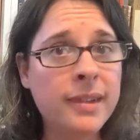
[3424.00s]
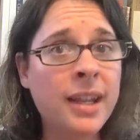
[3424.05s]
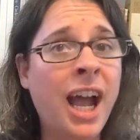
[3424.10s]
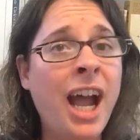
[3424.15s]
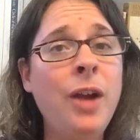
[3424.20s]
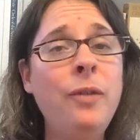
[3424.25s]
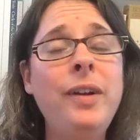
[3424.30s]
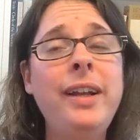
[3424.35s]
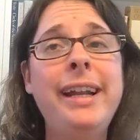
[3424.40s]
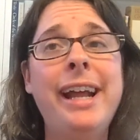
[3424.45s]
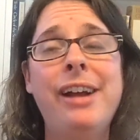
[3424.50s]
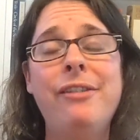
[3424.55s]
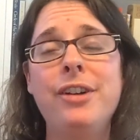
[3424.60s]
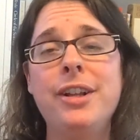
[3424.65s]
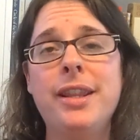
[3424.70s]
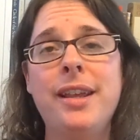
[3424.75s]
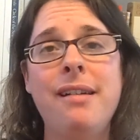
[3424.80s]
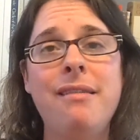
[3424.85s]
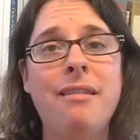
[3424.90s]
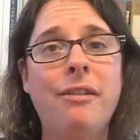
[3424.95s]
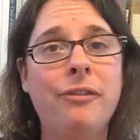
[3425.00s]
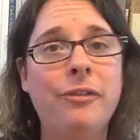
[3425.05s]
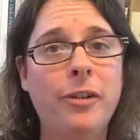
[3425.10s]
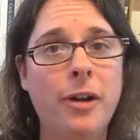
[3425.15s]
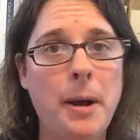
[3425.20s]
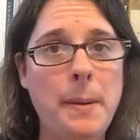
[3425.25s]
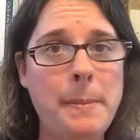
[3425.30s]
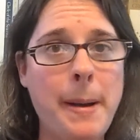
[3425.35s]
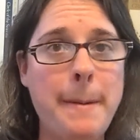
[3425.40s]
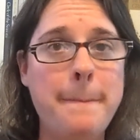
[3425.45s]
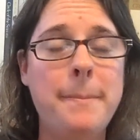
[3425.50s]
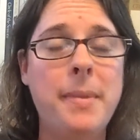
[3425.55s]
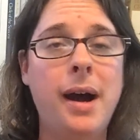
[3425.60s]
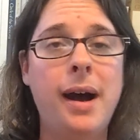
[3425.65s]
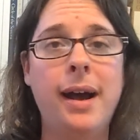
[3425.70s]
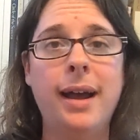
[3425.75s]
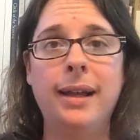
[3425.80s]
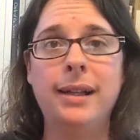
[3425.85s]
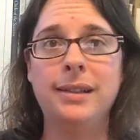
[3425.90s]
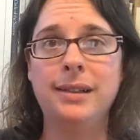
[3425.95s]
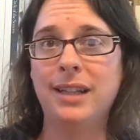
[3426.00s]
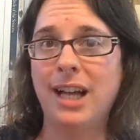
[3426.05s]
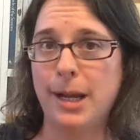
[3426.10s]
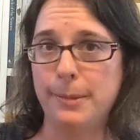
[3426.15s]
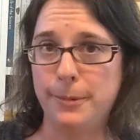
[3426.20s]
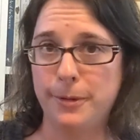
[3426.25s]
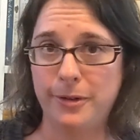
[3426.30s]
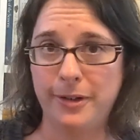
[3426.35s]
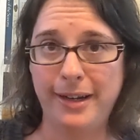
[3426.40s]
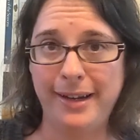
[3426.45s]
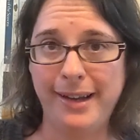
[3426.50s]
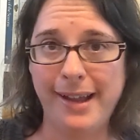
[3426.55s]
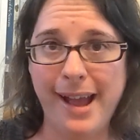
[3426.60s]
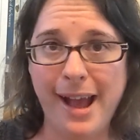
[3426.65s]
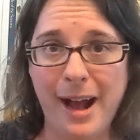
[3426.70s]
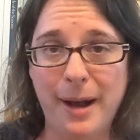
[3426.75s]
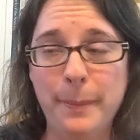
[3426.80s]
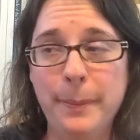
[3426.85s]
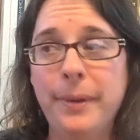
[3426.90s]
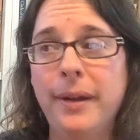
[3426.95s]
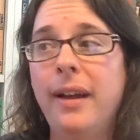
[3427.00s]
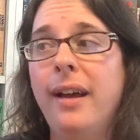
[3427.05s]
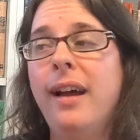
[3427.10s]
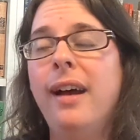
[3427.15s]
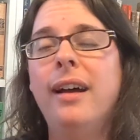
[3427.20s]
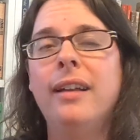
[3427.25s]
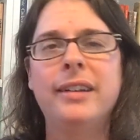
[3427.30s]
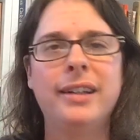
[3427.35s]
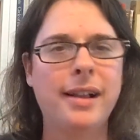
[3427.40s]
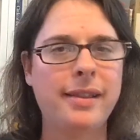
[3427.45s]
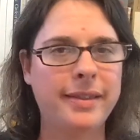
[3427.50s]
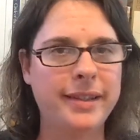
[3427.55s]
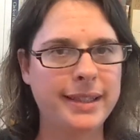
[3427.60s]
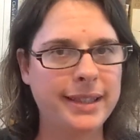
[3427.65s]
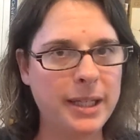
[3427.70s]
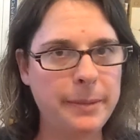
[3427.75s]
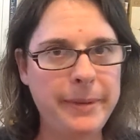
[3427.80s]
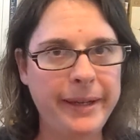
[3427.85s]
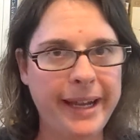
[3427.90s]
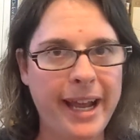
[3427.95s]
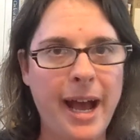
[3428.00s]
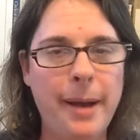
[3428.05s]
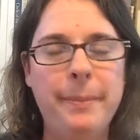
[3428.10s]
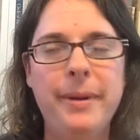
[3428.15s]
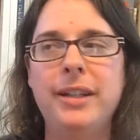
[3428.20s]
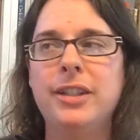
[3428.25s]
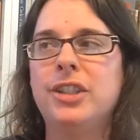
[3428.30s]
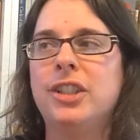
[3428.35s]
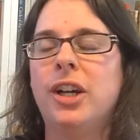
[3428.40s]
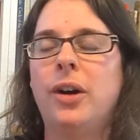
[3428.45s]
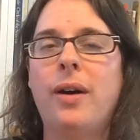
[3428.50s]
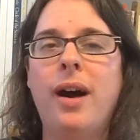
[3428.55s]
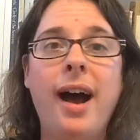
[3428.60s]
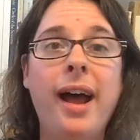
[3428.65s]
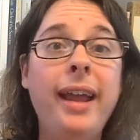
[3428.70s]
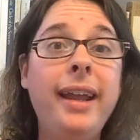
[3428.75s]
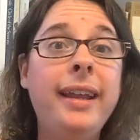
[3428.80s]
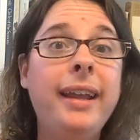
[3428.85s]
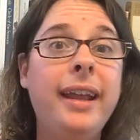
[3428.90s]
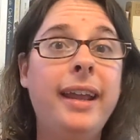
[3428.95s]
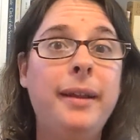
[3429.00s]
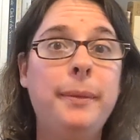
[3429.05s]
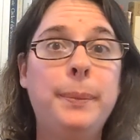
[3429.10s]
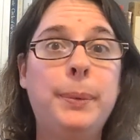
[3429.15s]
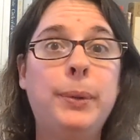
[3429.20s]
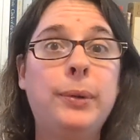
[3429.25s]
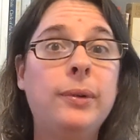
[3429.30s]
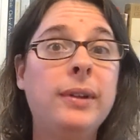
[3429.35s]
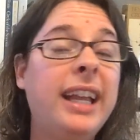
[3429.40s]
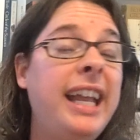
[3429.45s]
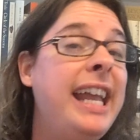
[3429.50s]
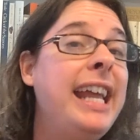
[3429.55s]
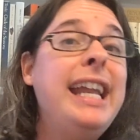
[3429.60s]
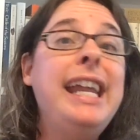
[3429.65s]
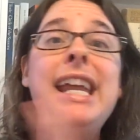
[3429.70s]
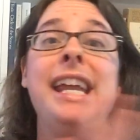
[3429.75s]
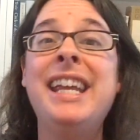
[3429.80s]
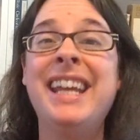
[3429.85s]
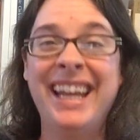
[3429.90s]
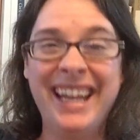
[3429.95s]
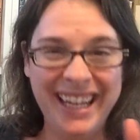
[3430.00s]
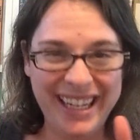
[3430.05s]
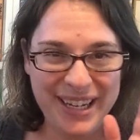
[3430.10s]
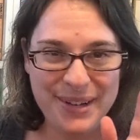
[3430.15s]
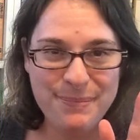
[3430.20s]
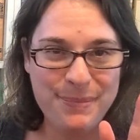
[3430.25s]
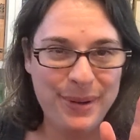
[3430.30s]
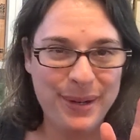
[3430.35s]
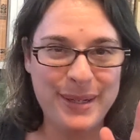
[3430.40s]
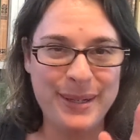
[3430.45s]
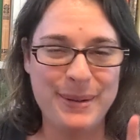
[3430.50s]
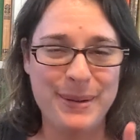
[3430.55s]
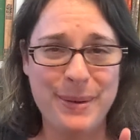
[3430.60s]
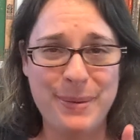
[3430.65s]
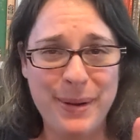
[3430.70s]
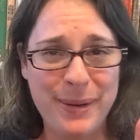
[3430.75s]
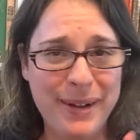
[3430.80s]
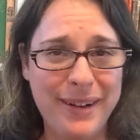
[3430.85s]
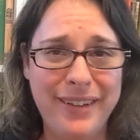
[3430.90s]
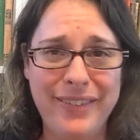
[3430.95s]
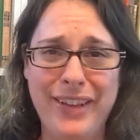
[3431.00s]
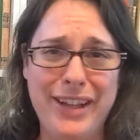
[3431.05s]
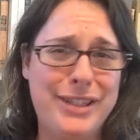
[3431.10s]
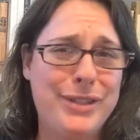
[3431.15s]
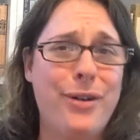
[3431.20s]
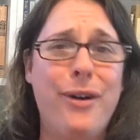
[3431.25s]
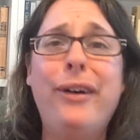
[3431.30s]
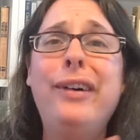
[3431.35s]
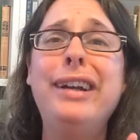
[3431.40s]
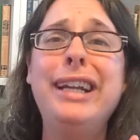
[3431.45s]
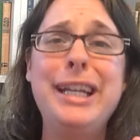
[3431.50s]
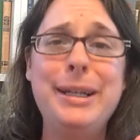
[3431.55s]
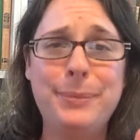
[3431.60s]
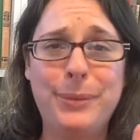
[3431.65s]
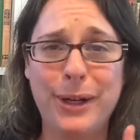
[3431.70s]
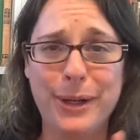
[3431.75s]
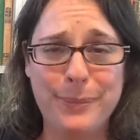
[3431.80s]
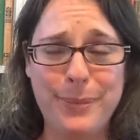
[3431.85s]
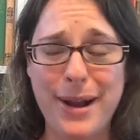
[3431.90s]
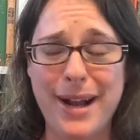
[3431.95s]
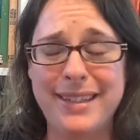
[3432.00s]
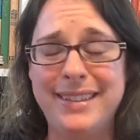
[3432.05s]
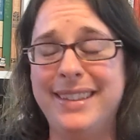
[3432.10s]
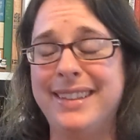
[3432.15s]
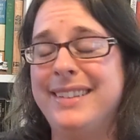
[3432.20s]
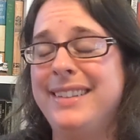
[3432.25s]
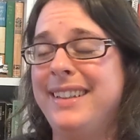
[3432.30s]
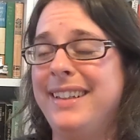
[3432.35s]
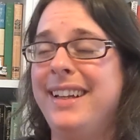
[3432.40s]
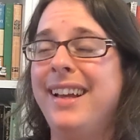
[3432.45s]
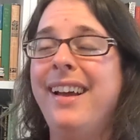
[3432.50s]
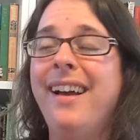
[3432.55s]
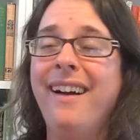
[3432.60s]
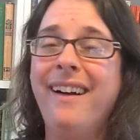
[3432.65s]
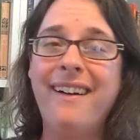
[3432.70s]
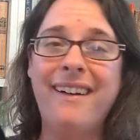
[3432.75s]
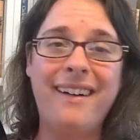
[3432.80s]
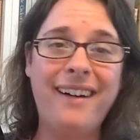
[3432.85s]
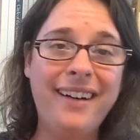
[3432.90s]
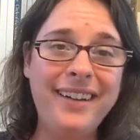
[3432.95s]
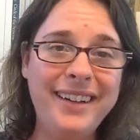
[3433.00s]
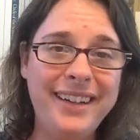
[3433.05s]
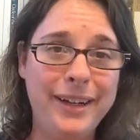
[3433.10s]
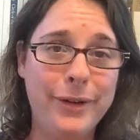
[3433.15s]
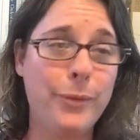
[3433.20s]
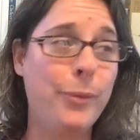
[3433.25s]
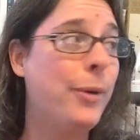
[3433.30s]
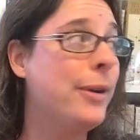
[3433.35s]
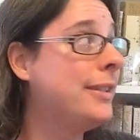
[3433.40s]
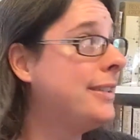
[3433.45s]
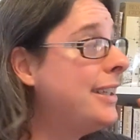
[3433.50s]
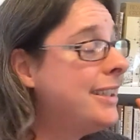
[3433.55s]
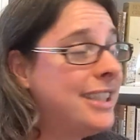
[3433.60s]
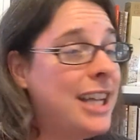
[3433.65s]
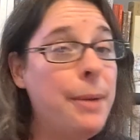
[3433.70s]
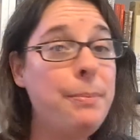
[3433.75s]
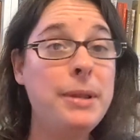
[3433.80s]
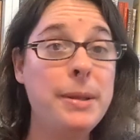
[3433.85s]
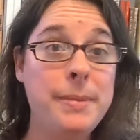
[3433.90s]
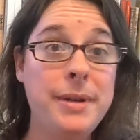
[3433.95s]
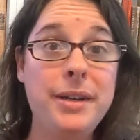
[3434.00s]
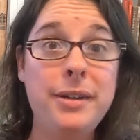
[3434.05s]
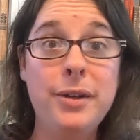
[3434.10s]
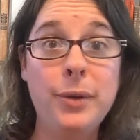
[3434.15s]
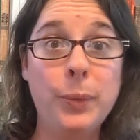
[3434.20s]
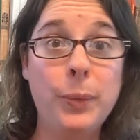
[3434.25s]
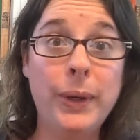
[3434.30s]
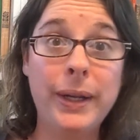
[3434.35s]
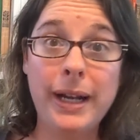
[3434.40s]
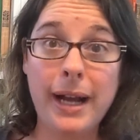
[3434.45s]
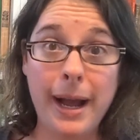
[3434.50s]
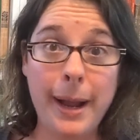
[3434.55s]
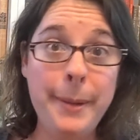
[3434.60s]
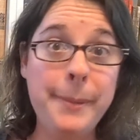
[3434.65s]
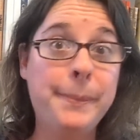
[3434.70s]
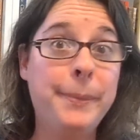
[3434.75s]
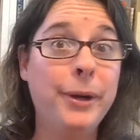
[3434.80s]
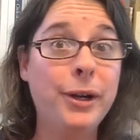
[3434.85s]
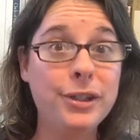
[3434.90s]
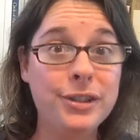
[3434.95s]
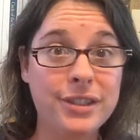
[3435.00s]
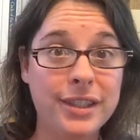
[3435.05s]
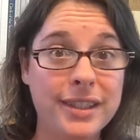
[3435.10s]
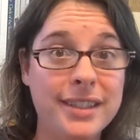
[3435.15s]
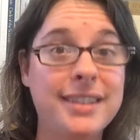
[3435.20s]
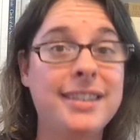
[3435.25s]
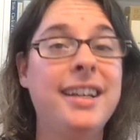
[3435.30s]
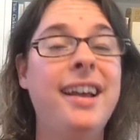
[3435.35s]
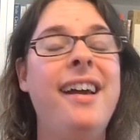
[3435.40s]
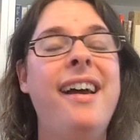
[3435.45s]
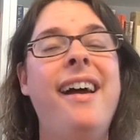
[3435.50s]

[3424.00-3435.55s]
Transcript: I read everything from my library app, the Libby app. And so I can pull any book that's on ebook practically on here. Whereas this, I'm limited to what I purchase.